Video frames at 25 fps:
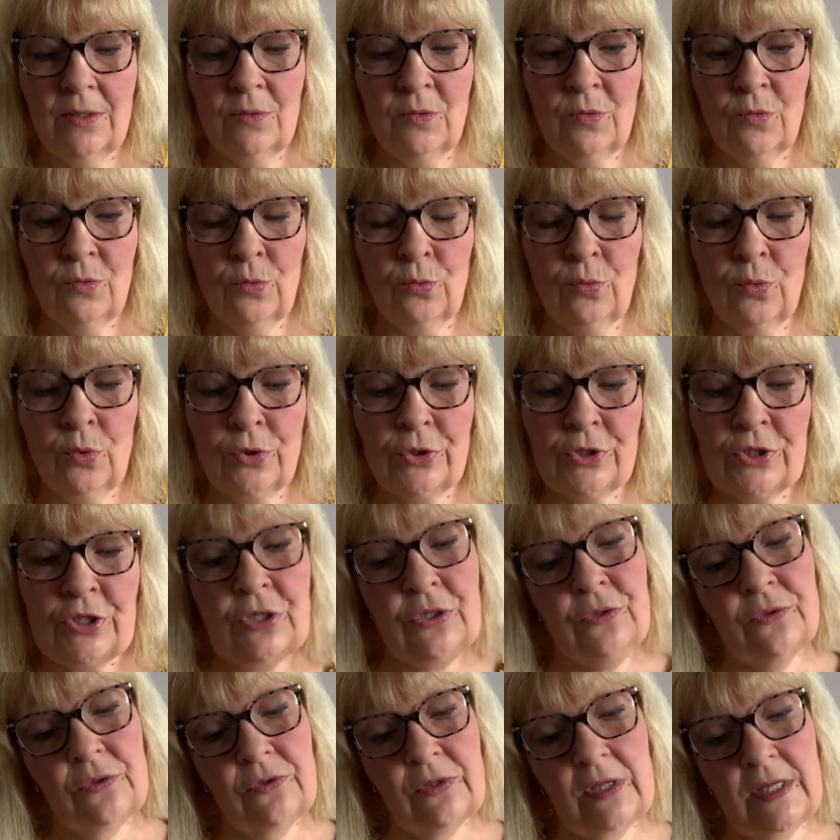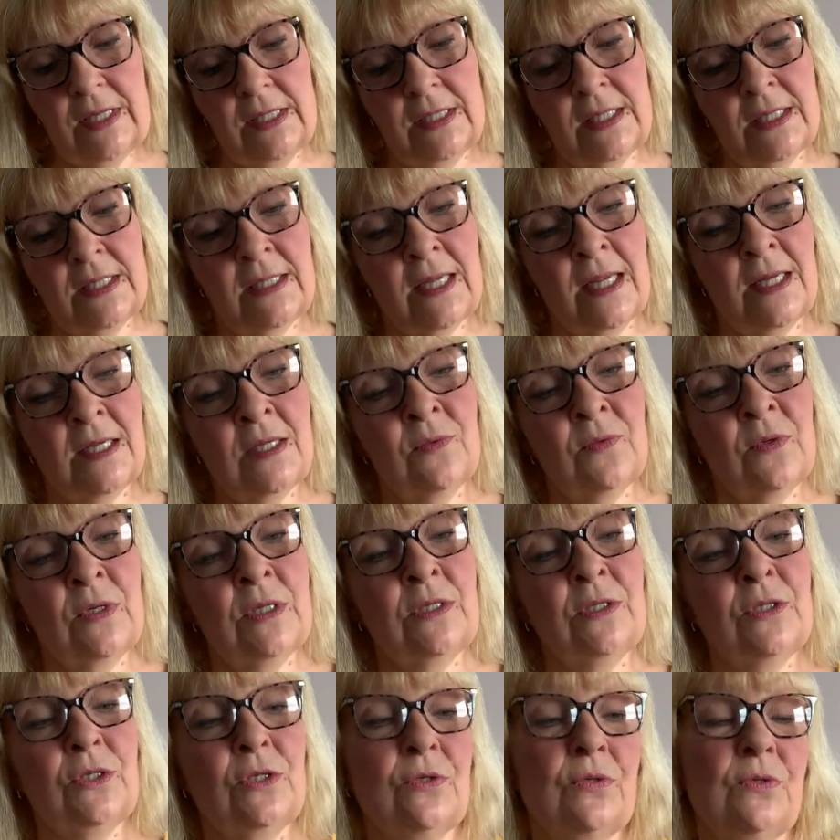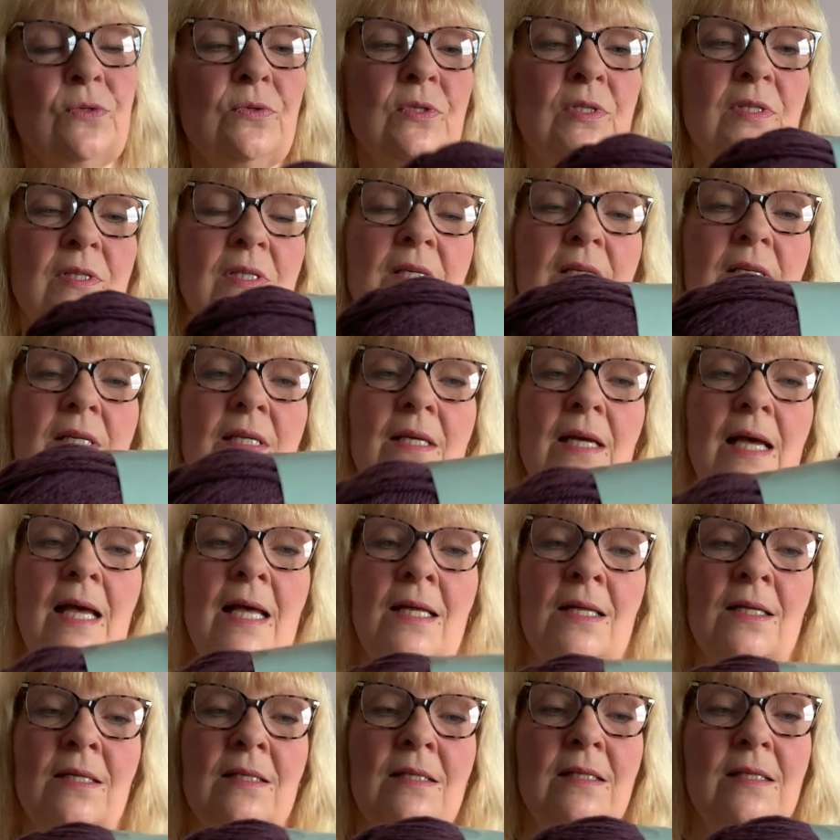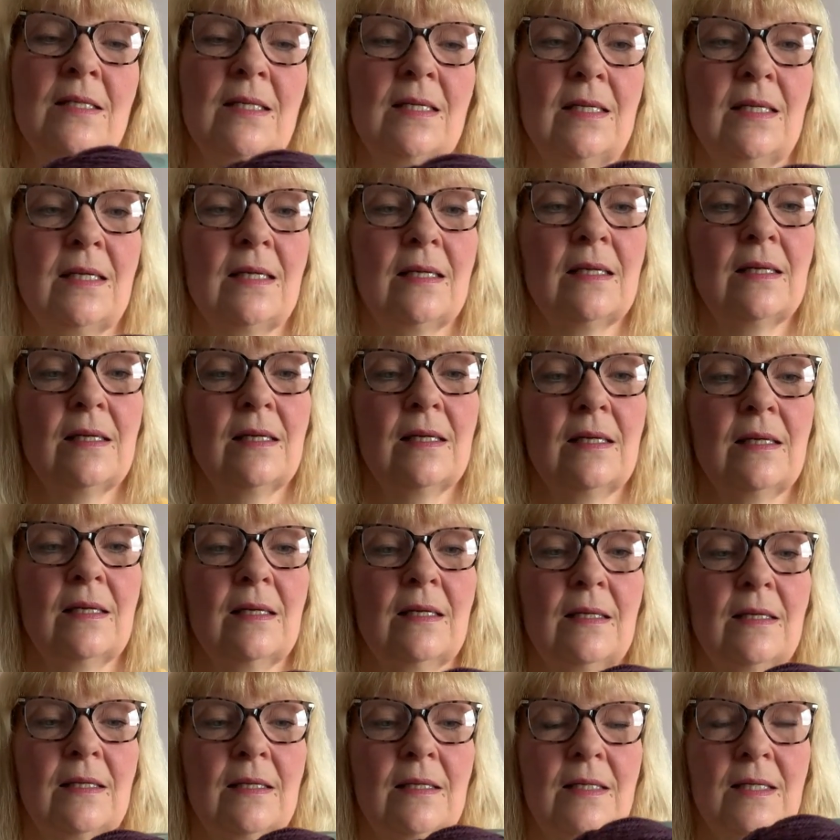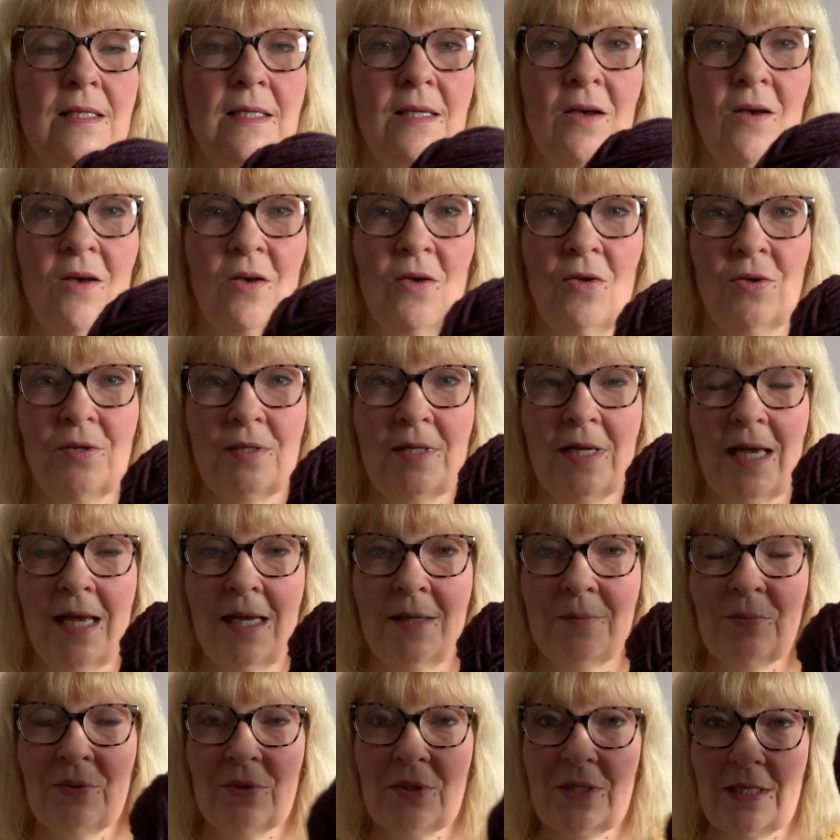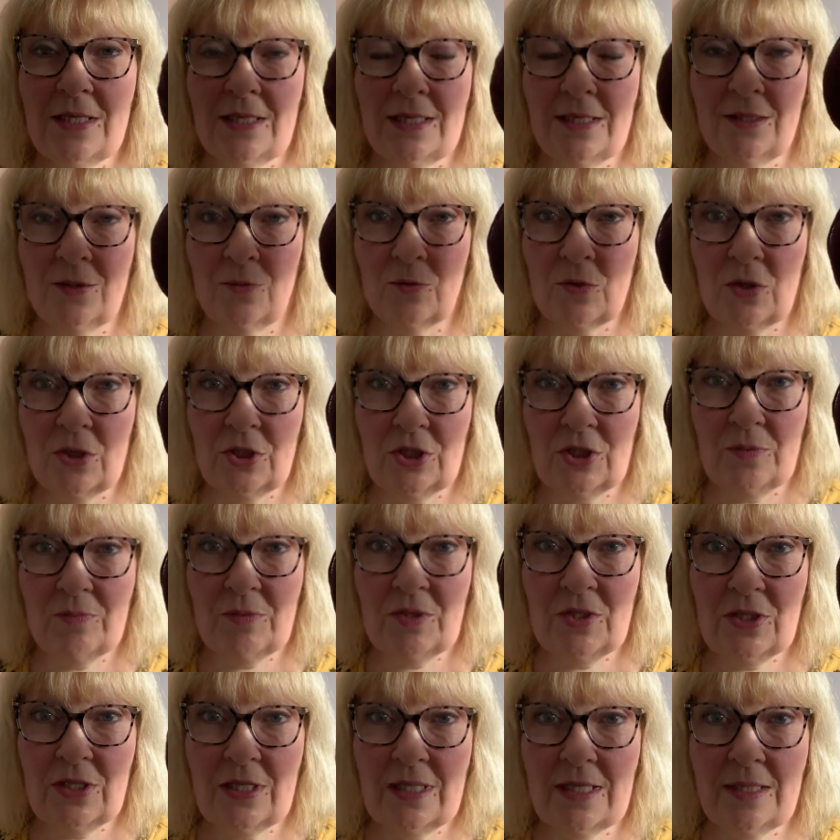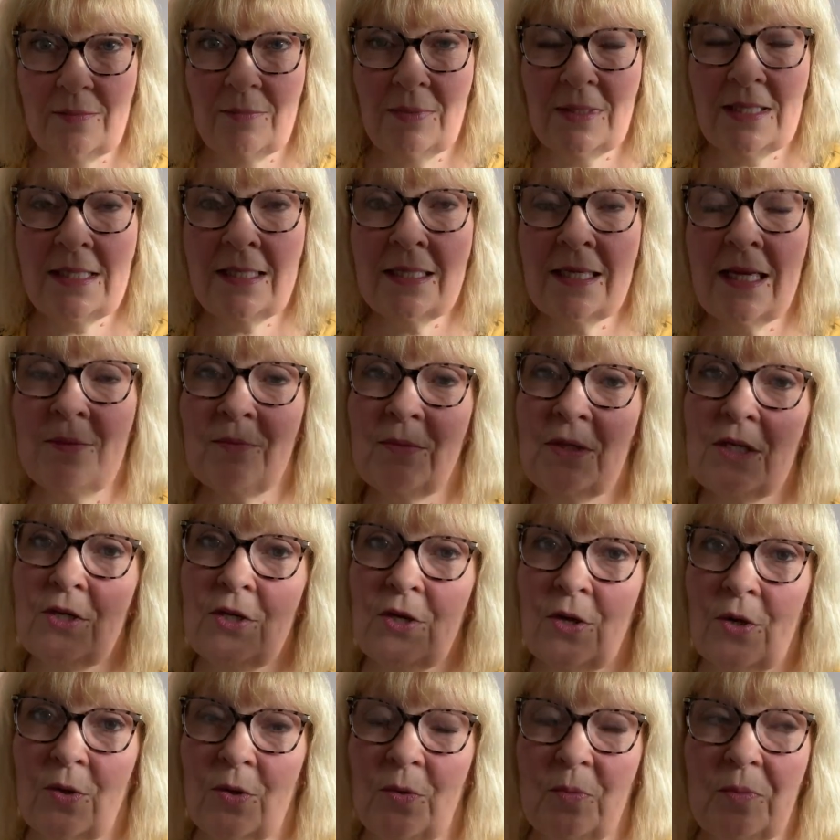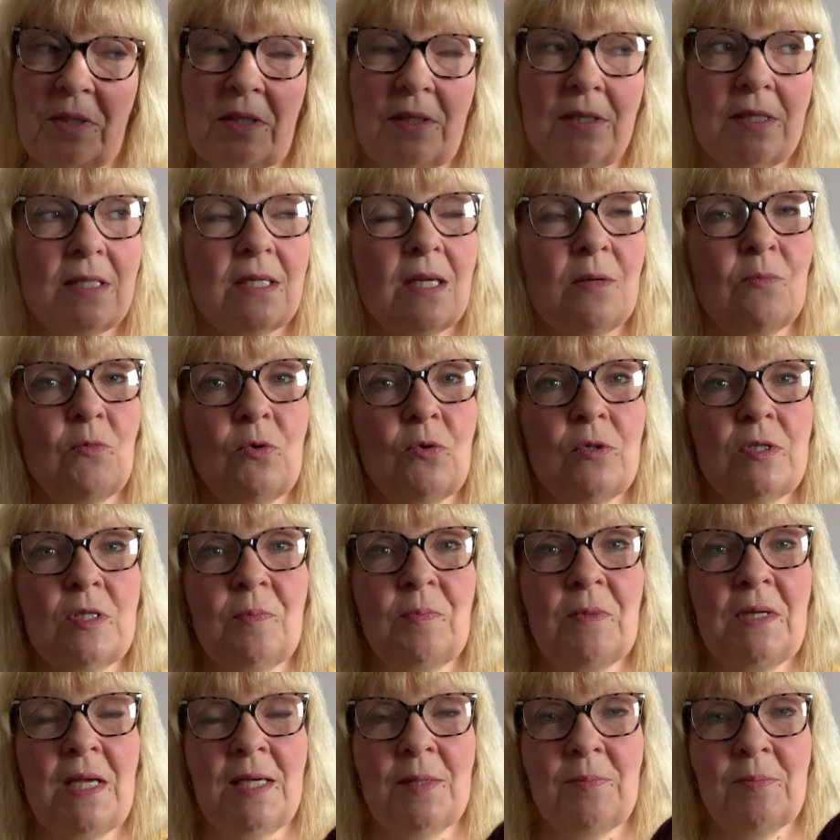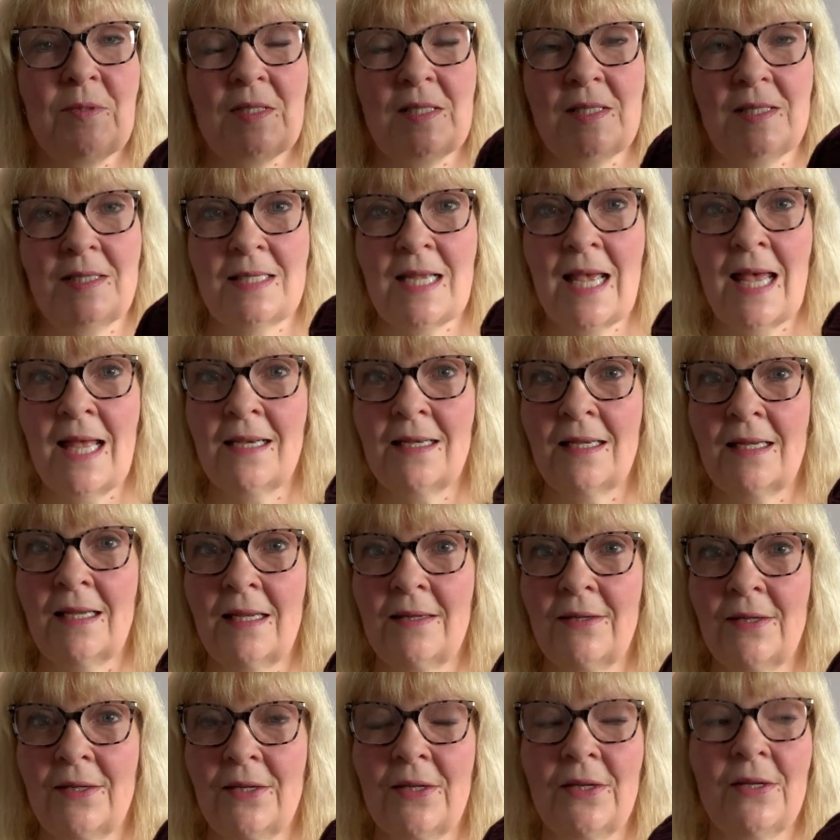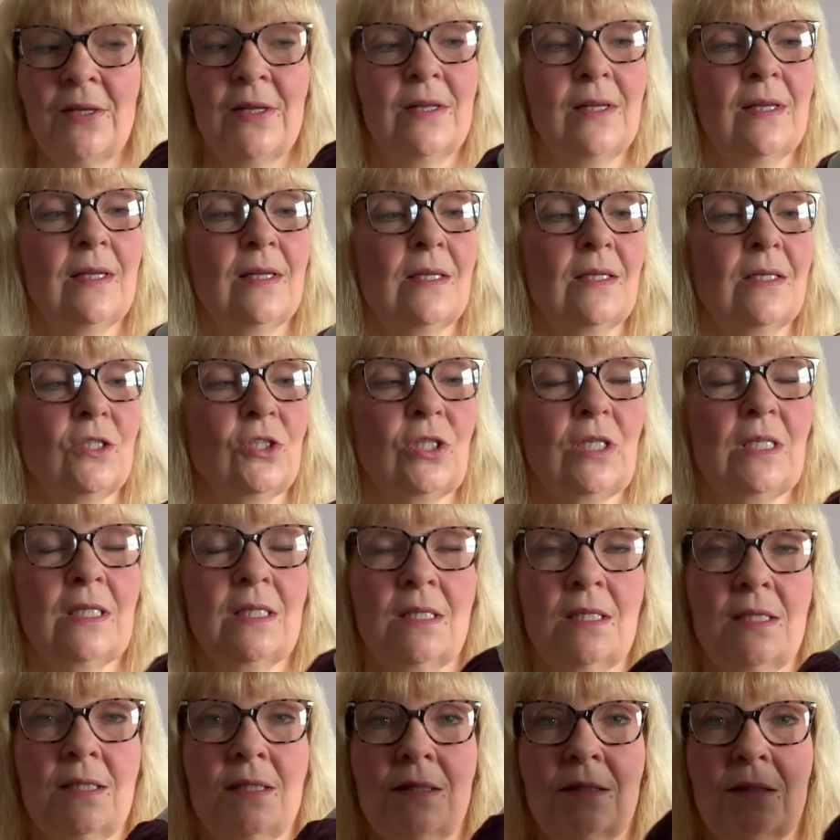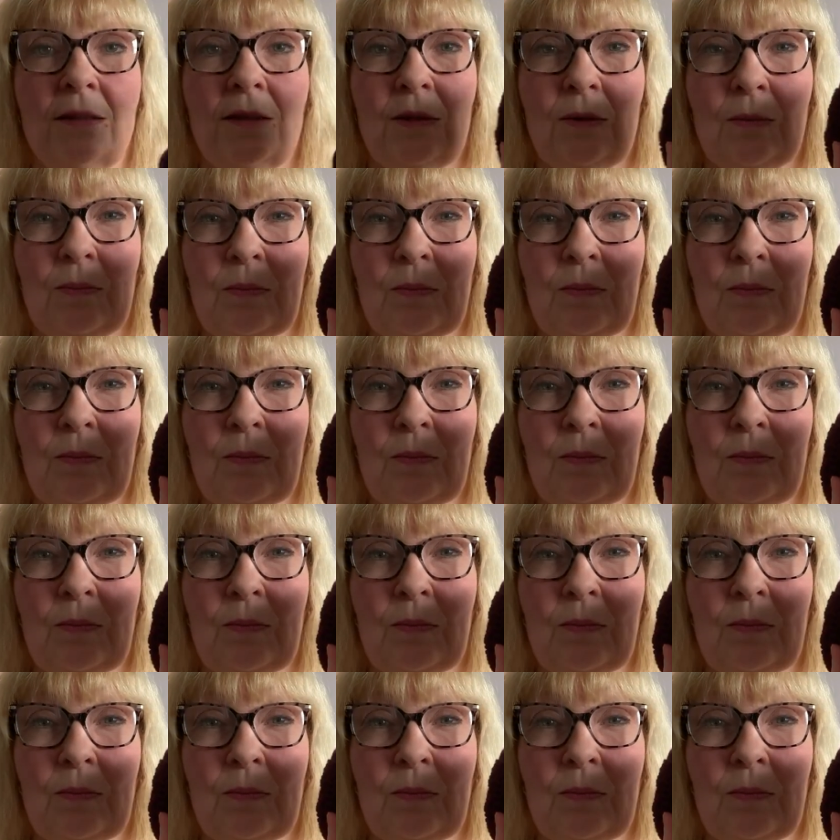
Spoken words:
what do you think? Has anyone used the Aldi yarn and put it in the washing machine? Please let me know, because I want to be able to tell her she can